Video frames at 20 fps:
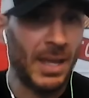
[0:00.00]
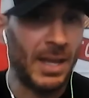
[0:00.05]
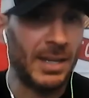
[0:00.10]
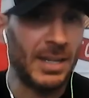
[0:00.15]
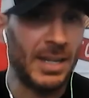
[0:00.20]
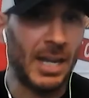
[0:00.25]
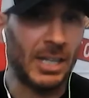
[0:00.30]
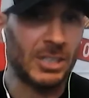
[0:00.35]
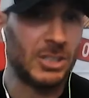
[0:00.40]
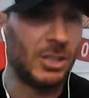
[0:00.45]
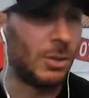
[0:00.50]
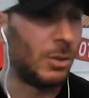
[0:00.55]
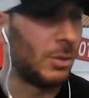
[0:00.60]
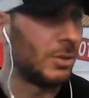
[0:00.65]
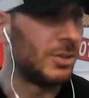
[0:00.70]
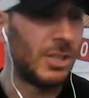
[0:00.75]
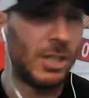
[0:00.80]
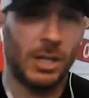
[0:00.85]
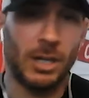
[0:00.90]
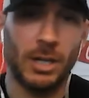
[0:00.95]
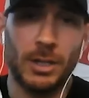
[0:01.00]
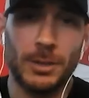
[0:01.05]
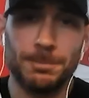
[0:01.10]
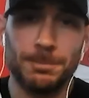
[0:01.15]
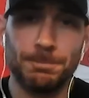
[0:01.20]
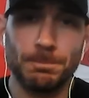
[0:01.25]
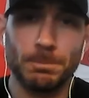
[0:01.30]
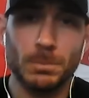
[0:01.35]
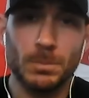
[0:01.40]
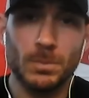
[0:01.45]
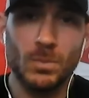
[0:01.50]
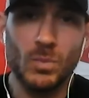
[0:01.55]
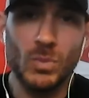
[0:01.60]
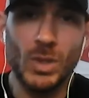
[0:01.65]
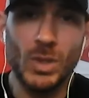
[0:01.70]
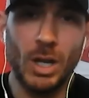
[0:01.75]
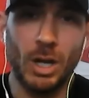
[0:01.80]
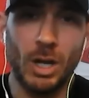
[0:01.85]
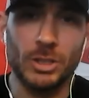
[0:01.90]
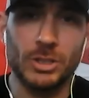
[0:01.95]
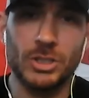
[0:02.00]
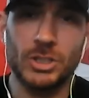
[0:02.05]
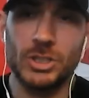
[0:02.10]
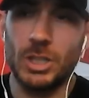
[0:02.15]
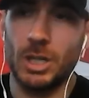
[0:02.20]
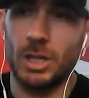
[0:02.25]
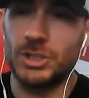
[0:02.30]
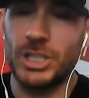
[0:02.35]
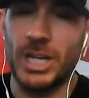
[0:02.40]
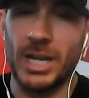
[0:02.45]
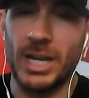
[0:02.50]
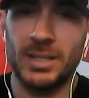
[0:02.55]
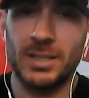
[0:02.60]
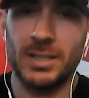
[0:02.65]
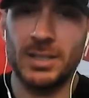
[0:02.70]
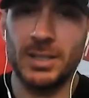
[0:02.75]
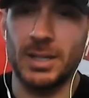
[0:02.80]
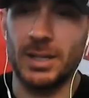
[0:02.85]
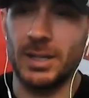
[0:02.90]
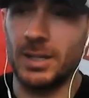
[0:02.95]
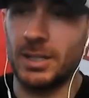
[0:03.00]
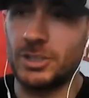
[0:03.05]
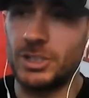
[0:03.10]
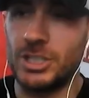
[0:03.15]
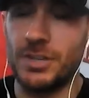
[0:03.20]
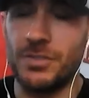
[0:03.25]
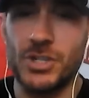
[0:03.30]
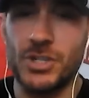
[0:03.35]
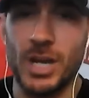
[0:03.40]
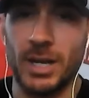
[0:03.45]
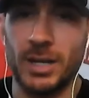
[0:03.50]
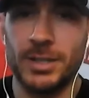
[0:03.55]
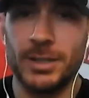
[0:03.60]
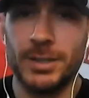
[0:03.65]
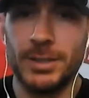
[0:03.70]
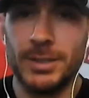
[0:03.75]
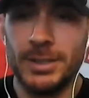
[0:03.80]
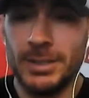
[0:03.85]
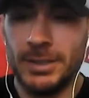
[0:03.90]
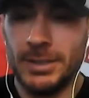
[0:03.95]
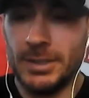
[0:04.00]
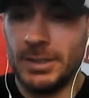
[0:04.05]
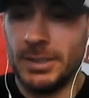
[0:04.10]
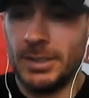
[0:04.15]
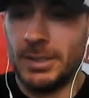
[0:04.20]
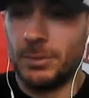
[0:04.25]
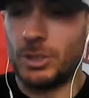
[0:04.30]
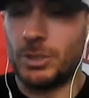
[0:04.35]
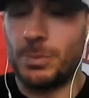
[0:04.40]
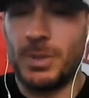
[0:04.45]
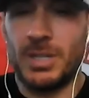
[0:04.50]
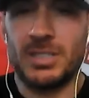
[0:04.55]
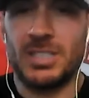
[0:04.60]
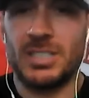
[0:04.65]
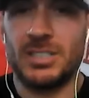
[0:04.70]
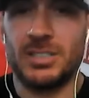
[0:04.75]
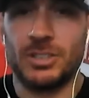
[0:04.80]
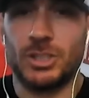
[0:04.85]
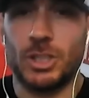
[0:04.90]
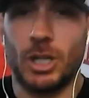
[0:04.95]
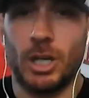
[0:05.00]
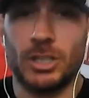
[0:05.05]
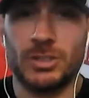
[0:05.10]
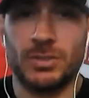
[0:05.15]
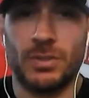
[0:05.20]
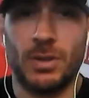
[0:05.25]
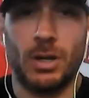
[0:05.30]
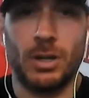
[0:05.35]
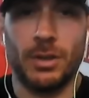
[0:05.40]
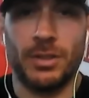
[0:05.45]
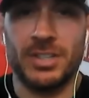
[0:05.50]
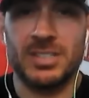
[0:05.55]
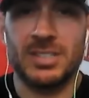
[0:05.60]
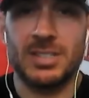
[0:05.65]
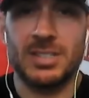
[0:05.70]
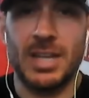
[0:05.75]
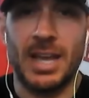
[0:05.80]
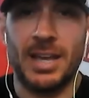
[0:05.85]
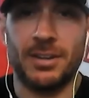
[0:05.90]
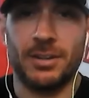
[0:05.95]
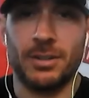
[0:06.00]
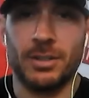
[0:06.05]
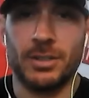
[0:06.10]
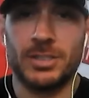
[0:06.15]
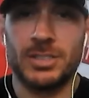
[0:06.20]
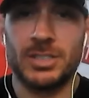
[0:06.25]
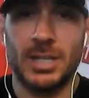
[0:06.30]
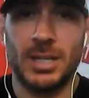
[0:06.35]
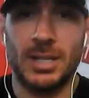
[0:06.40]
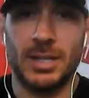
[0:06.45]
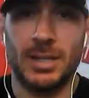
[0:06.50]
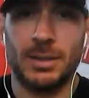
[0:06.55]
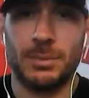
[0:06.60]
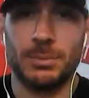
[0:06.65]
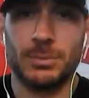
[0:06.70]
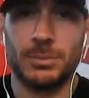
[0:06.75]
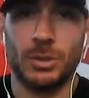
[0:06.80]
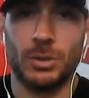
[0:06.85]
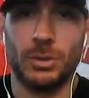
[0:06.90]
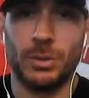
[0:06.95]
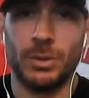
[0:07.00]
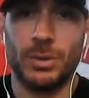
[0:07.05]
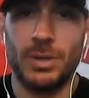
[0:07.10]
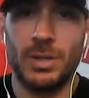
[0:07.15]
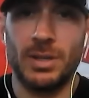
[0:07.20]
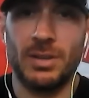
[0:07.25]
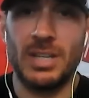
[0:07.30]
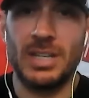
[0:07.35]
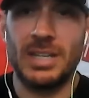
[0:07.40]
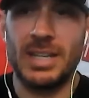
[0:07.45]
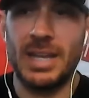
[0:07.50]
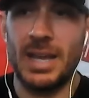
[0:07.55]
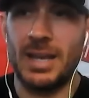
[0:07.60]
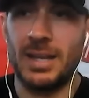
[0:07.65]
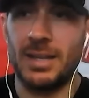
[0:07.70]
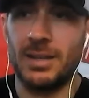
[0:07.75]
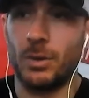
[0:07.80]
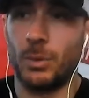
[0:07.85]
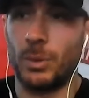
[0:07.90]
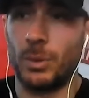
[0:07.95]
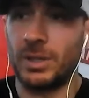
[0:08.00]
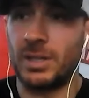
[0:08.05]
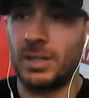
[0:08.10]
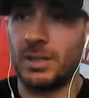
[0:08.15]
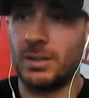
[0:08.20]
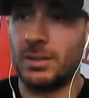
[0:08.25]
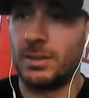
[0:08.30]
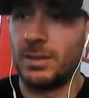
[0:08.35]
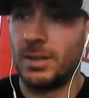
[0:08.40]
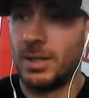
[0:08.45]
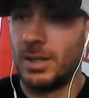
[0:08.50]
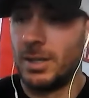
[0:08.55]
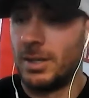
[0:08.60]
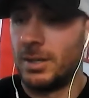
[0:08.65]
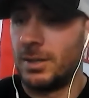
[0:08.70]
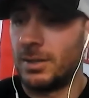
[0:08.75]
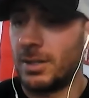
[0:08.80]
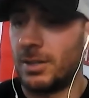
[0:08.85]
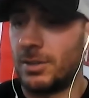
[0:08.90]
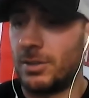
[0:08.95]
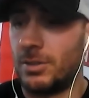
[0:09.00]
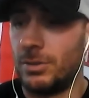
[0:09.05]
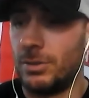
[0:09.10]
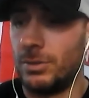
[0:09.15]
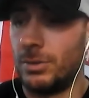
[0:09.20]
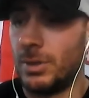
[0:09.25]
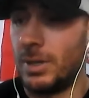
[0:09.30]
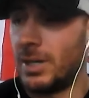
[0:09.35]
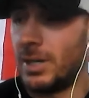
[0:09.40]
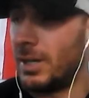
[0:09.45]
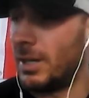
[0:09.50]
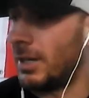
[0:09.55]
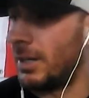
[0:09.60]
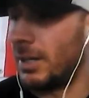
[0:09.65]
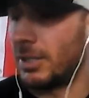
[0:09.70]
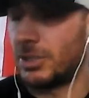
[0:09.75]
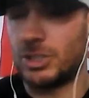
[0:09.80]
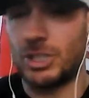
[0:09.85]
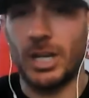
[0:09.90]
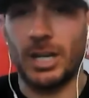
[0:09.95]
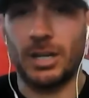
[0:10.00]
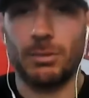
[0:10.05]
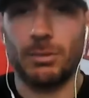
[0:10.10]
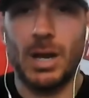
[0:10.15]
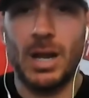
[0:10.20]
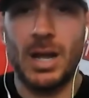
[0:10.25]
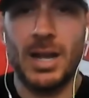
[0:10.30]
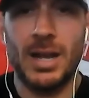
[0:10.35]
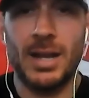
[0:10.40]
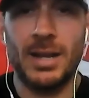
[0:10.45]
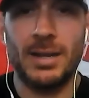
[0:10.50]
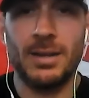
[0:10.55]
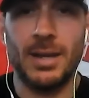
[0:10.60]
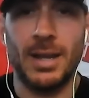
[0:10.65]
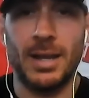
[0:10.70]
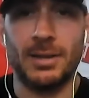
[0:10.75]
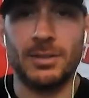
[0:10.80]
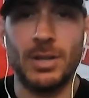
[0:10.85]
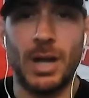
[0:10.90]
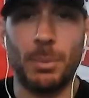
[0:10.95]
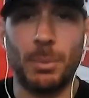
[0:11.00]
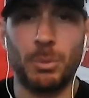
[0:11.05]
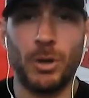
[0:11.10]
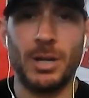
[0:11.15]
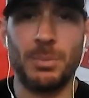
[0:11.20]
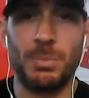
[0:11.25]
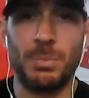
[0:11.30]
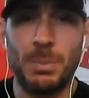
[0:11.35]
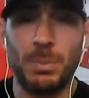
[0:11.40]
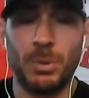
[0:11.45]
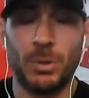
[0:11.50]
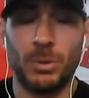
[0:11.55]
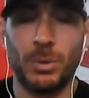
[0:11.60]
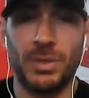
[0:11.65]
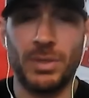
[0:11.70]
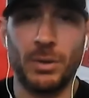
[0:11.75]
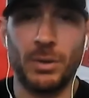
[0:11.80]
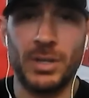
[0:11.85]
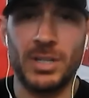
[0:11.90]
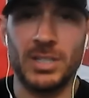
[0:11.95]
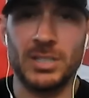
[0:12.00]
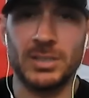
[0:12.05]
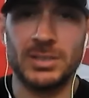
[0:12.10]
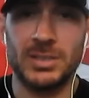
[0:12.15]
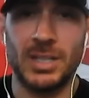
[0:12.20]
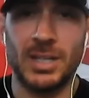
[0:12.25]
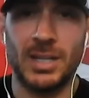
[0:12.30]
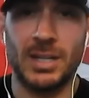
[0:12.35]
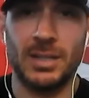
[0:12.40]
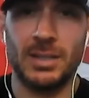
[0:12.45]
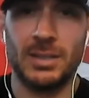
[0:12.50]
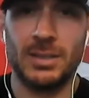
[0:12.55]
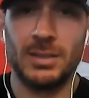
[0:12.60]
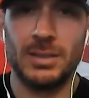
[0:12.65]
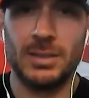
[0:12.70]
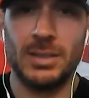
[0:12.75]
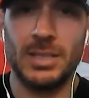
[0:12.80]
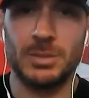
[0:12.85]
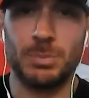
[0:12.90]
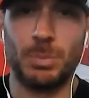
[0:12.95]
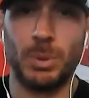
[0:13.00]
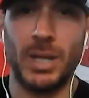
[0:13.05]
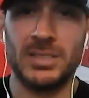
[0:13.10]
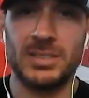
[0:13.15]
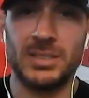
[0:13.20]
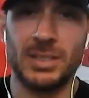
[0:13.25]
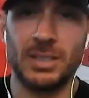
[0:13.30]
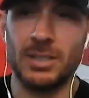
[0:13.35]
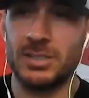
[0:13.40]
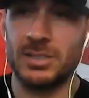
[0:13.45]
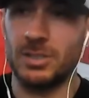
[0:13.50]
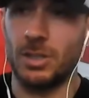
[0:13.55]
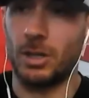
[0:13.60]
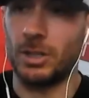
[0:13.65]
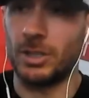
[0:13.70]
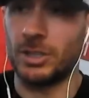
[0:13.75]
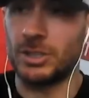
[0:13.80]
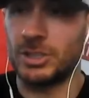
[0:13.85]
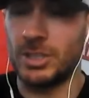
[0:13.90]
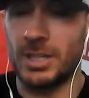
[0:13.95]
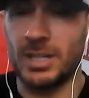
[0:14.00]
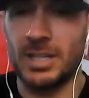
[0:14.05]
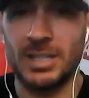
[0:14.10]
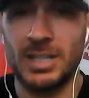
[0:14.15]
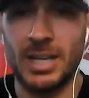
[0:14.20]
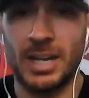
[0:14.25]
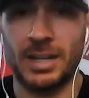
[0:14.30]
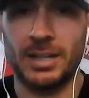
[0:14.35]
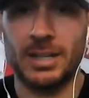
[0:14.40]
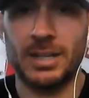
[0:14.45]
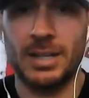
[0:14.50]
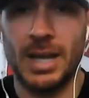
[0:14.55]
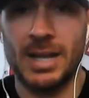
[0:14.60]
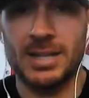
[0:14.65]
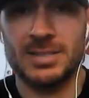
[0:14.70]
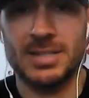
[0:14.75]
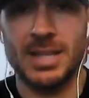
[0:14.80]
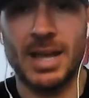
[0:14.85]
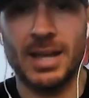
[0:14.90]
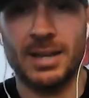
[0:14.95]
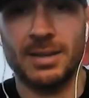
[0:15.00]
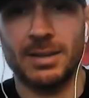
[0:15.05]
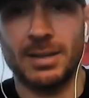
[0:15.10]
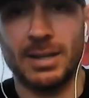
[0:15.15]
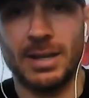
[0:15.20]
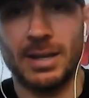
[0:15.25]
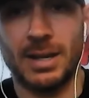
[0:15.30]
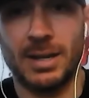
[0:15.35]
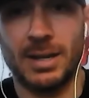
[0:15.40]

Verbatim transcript: And he actually holds our check, chief check, which means he's in charge of all the standards. So he can't, no one can do a check ride and upgrade people without his blessing or his knowledge. And he kind of has that